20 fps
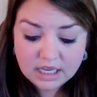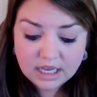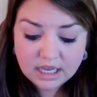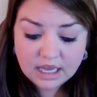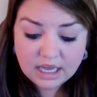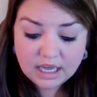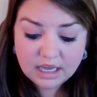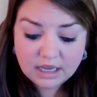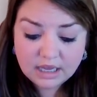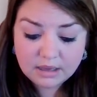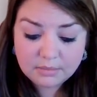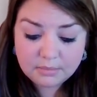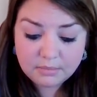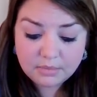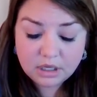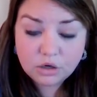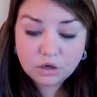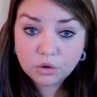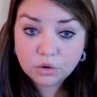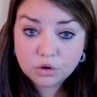
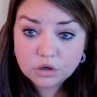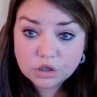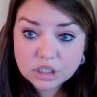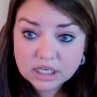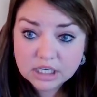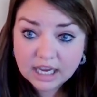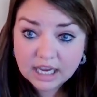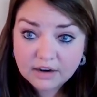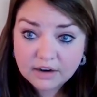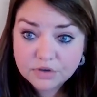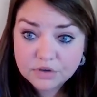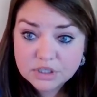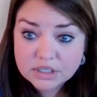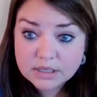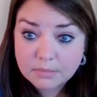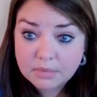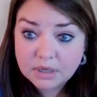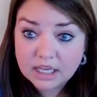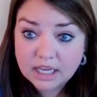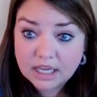in order to care for
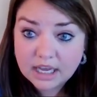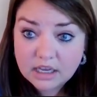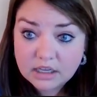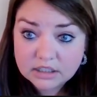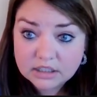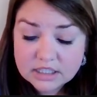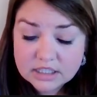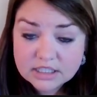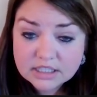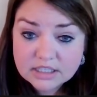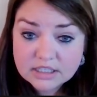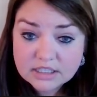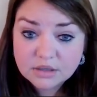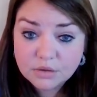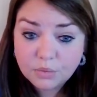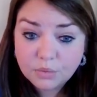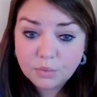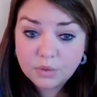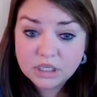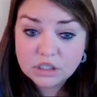somebody else,
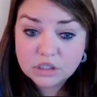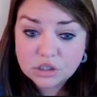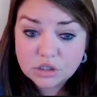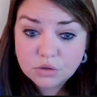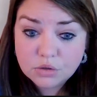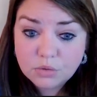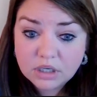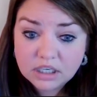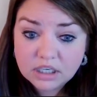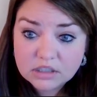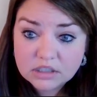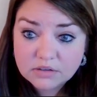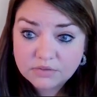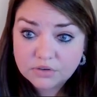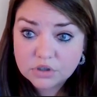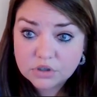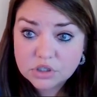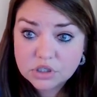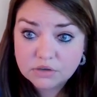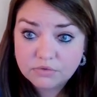we do need to
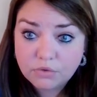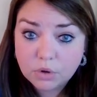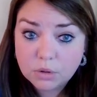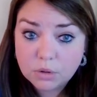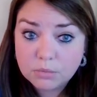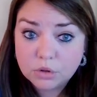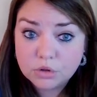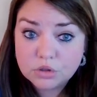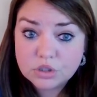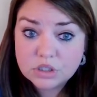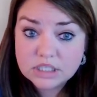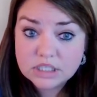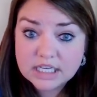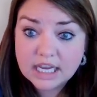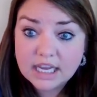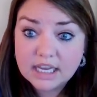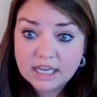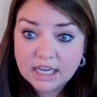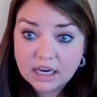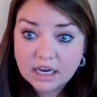first and foremost
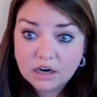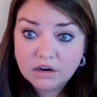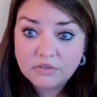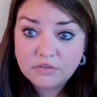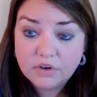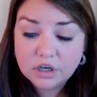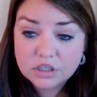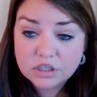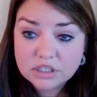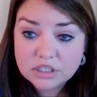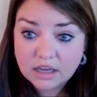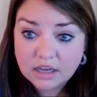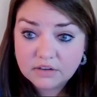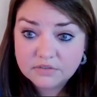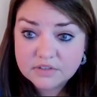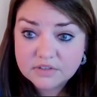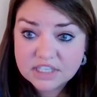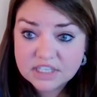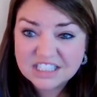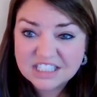take care of
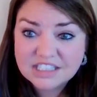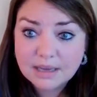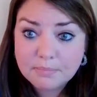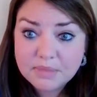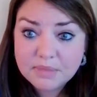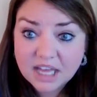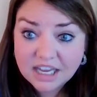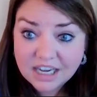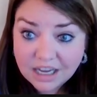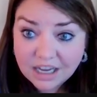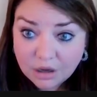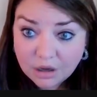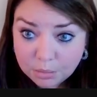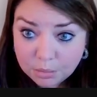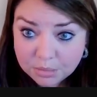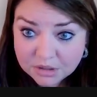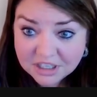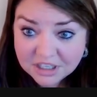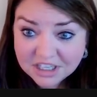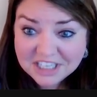ourselves, accept that
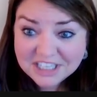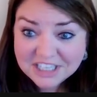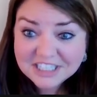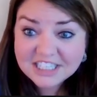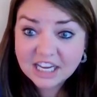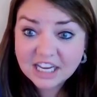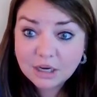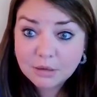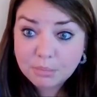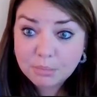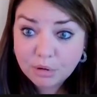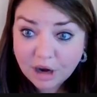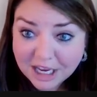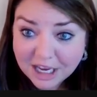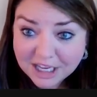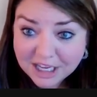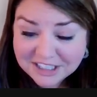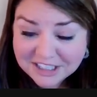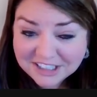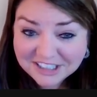help, take a
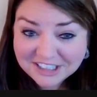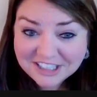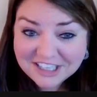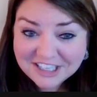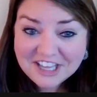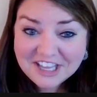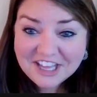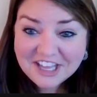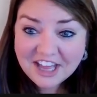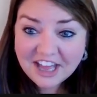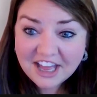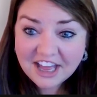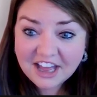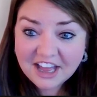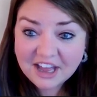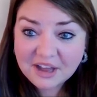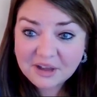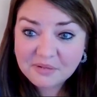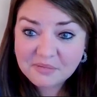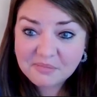break,
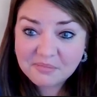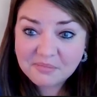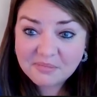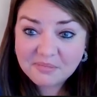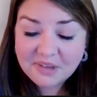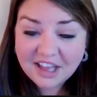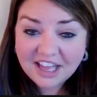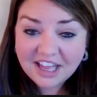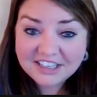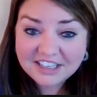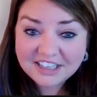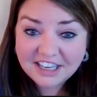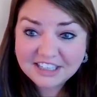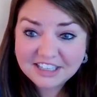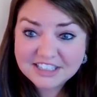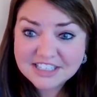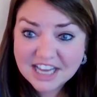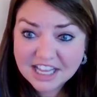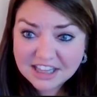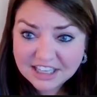
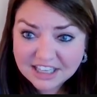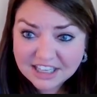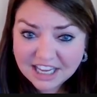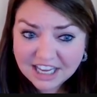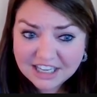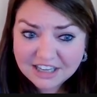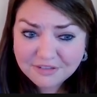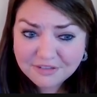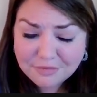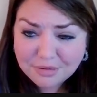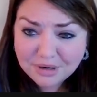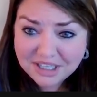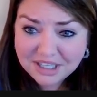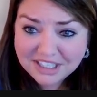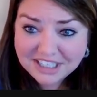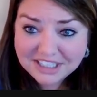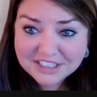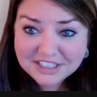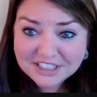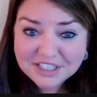and delegate if we
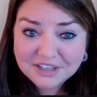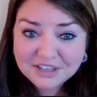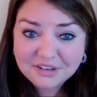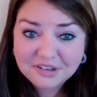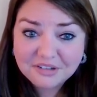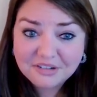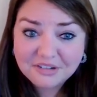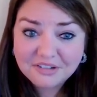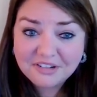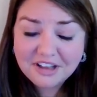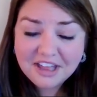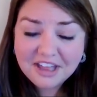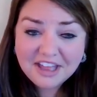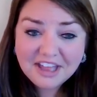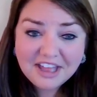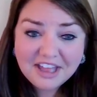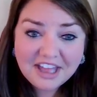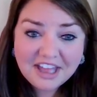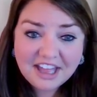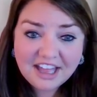need to,
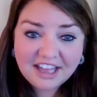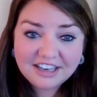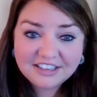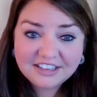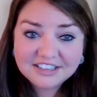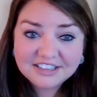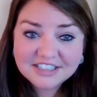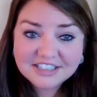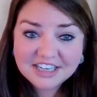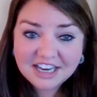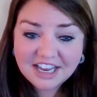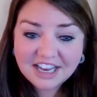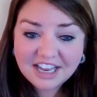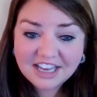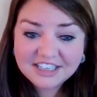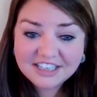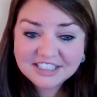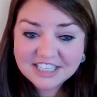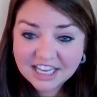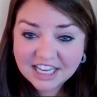and
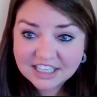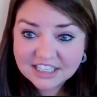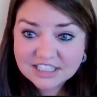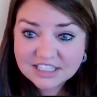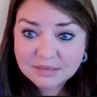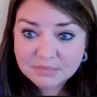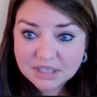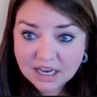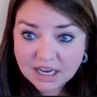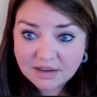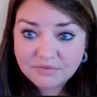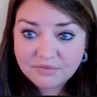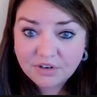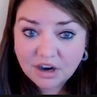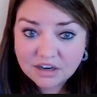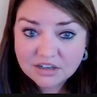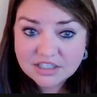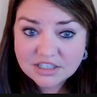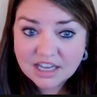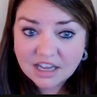take some time for
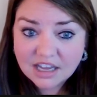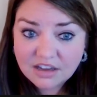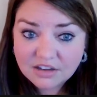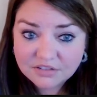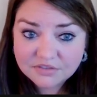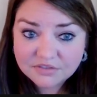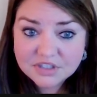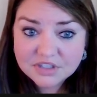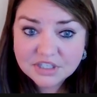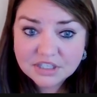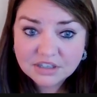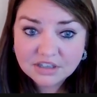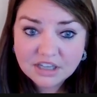ourselves.